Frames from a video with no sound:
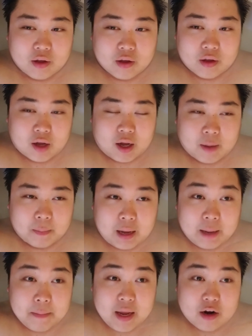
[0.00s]

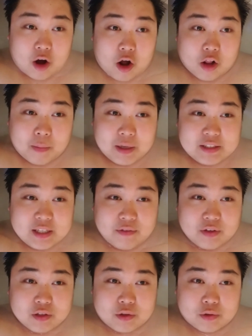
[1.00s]
I made all of my
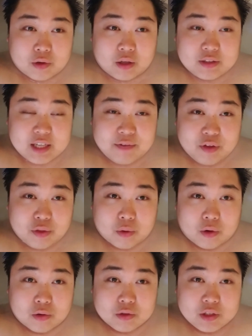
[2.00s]
saving
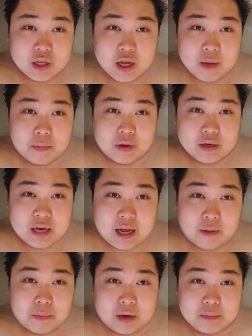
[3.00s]
throws, but
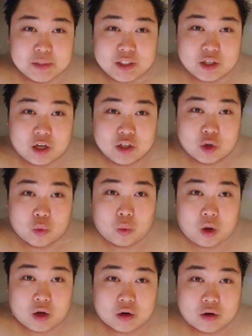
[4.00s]
I'm still
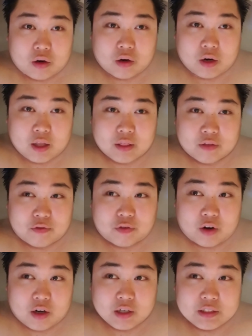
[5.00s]
underwater, and the
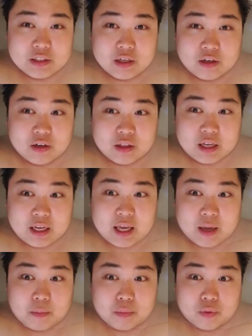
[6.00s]
frog is there, and I
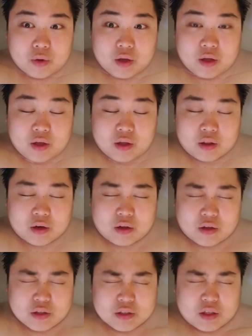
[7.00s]
can't breathe, and
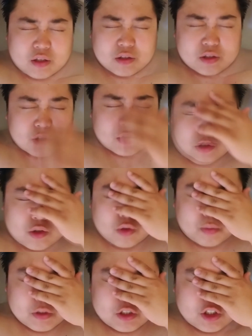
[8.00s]
all this other
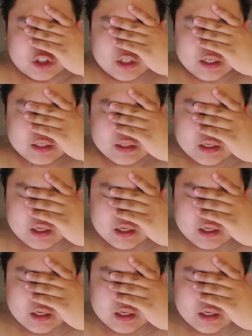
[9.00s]
stupid shit.